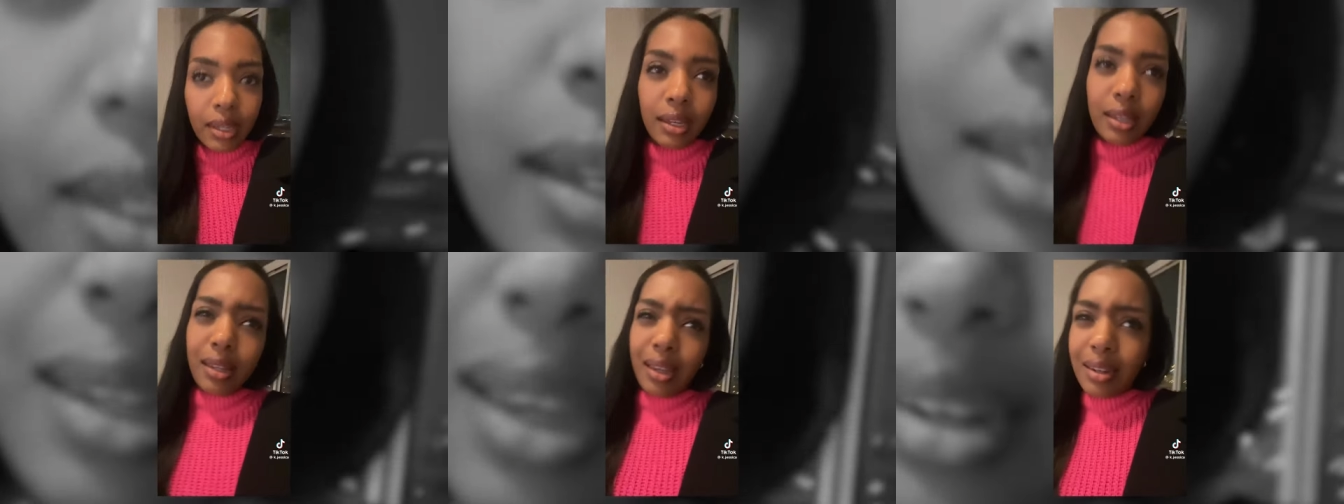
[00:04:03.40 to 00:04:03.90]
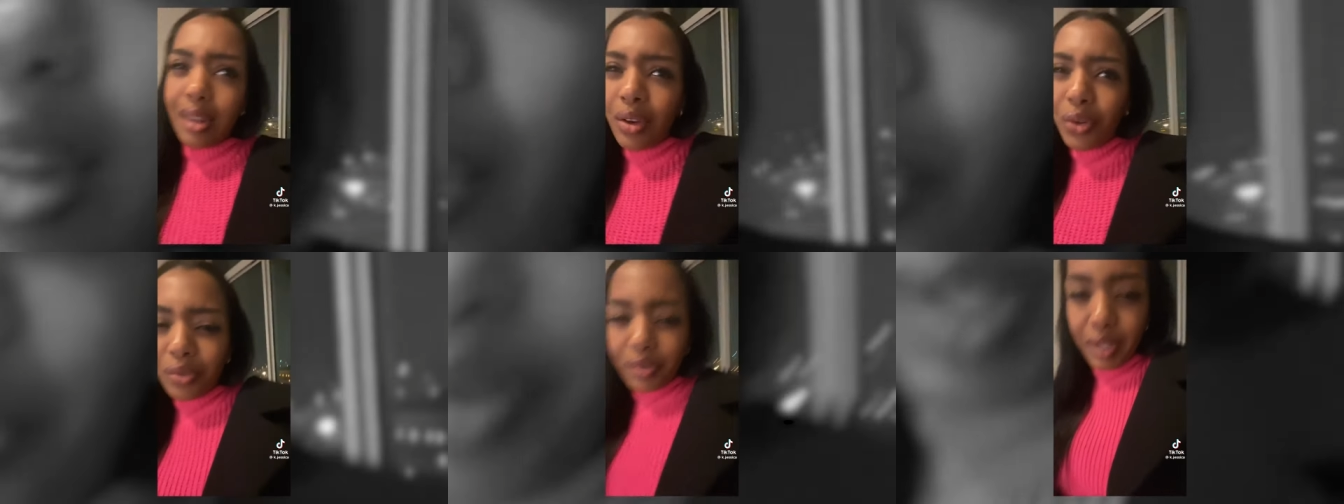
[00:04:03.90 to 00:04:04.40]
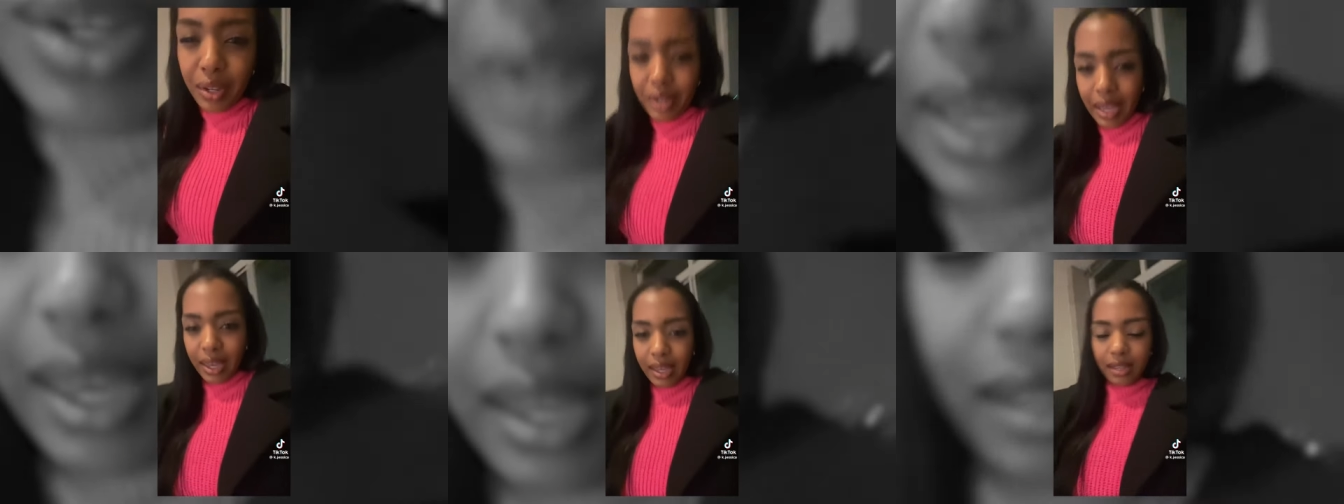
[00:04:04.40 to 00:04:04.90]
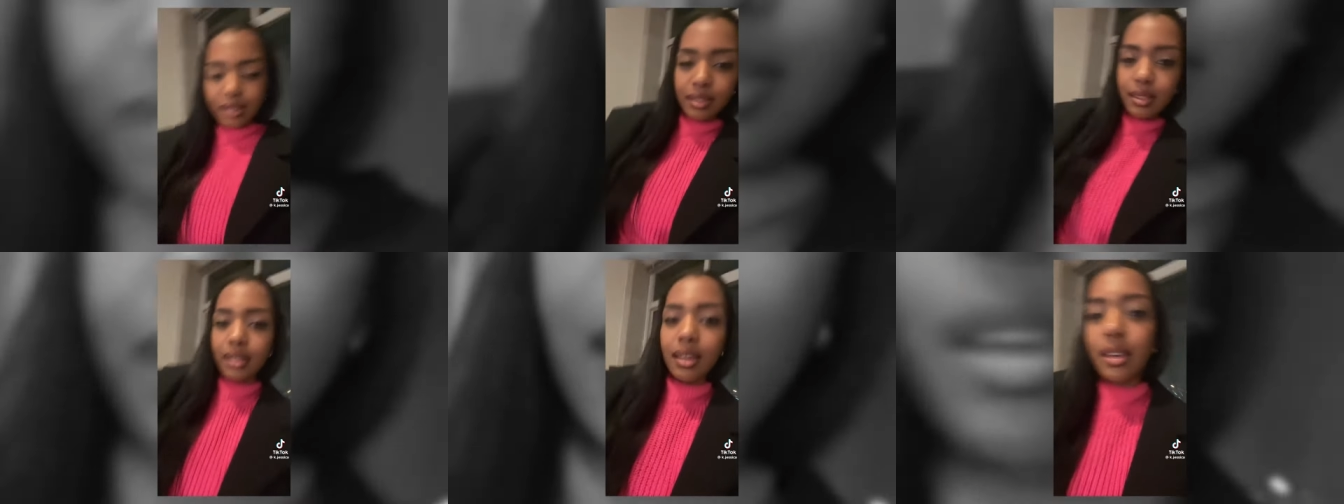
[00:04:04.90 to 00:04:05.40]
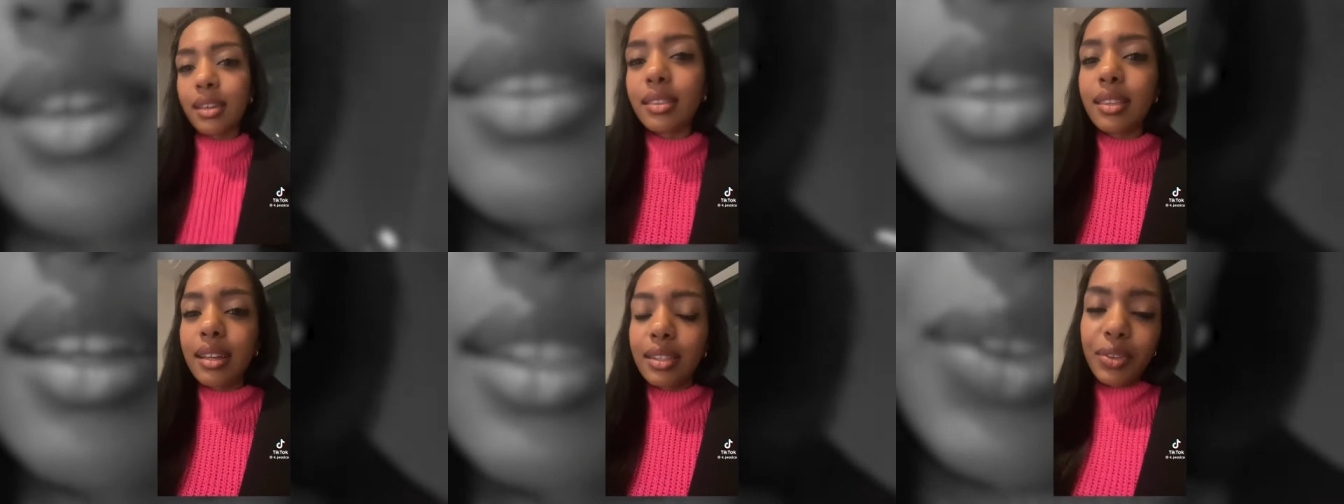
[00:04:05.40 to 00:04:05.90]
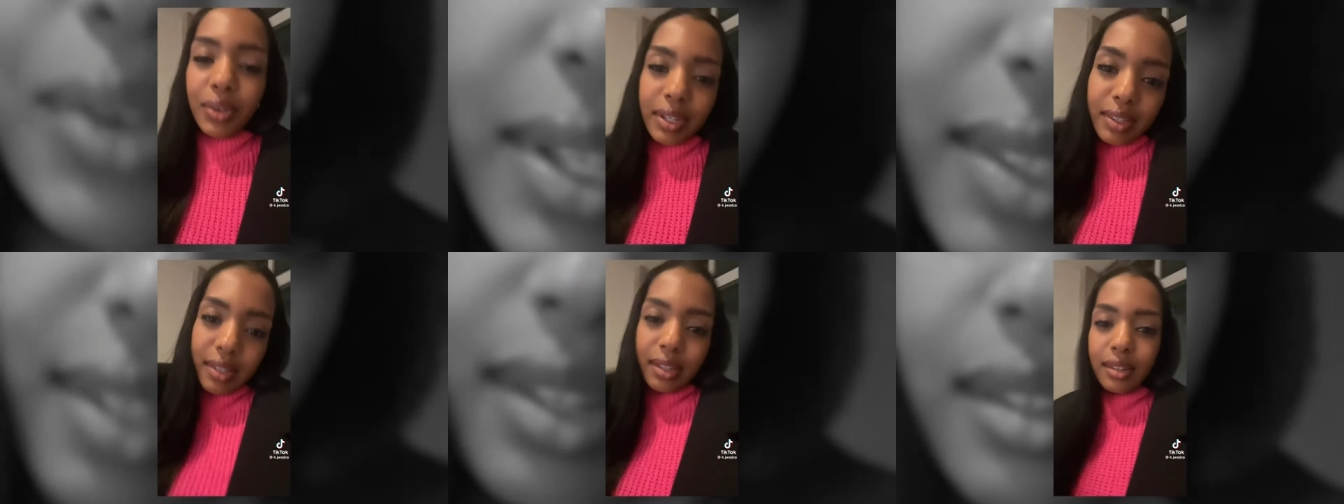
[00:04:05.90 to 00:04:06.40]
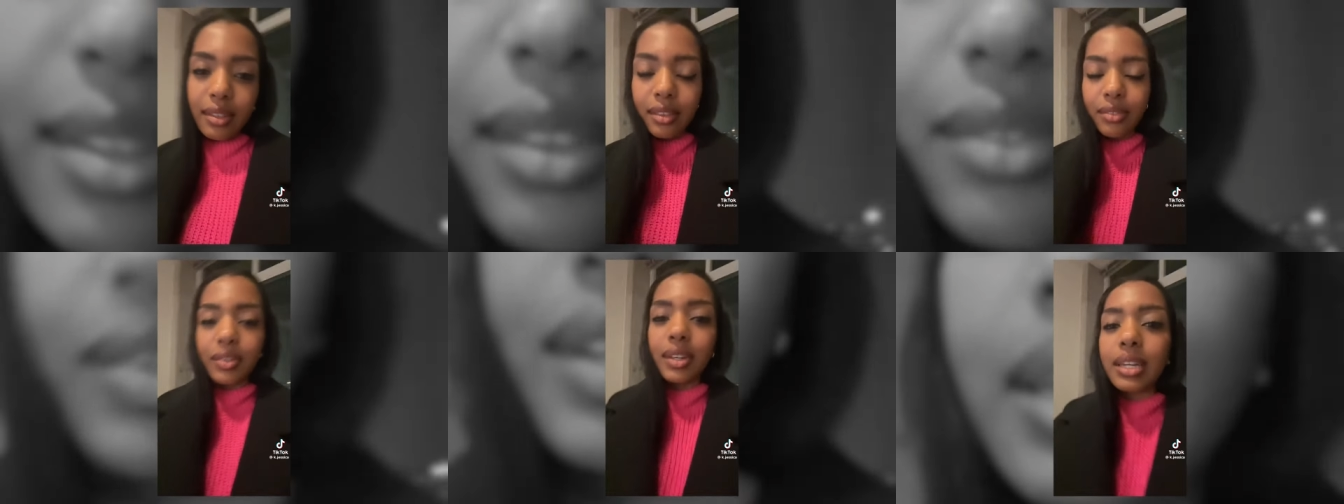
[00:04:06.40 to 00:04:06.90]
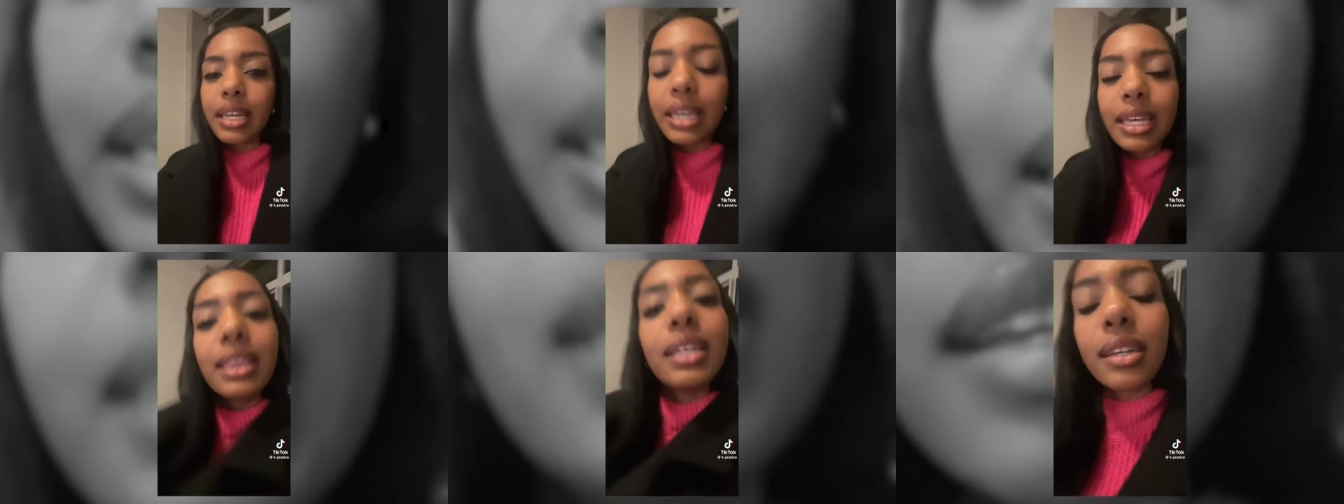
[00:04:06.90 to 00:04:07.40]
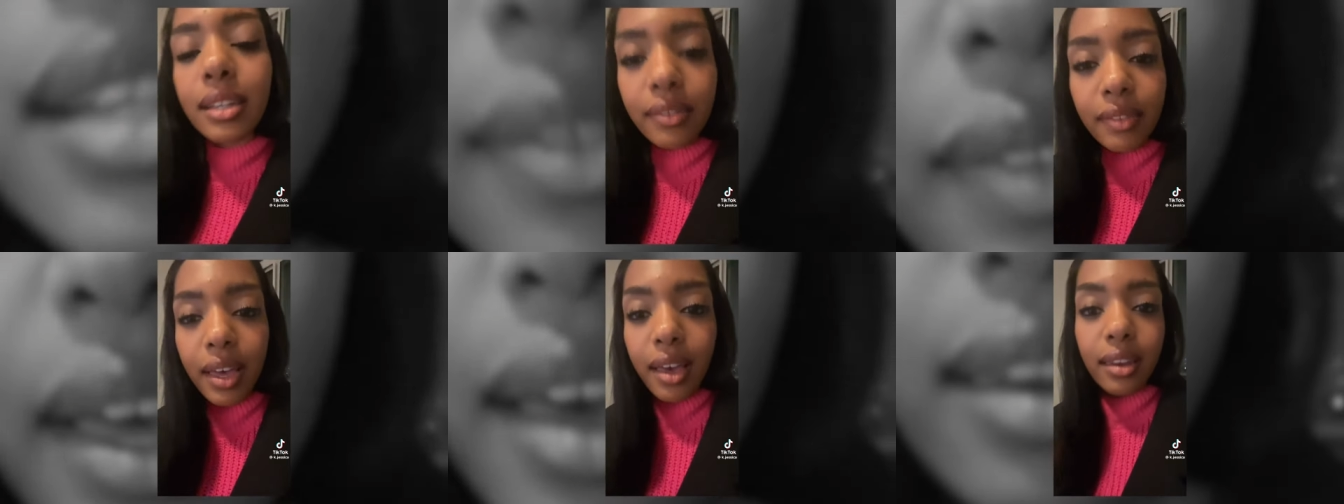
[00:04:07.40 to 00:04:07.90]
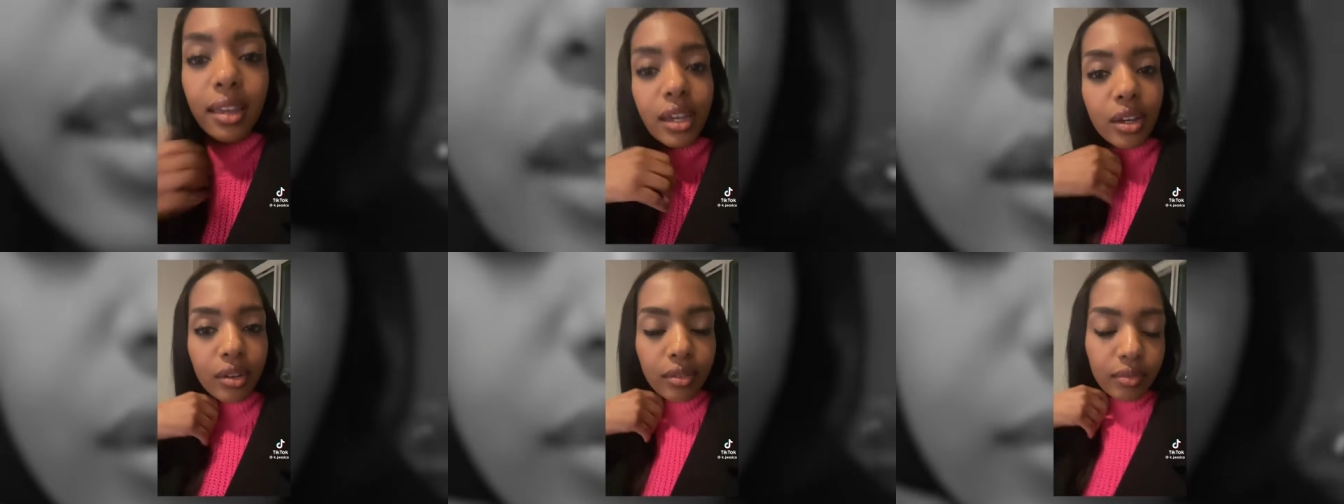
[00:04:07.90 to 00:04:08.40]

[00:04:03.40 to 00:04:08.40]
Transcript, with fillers: and, like, not over your ex. Like, that's crazy. Get the fuck, get the out of here.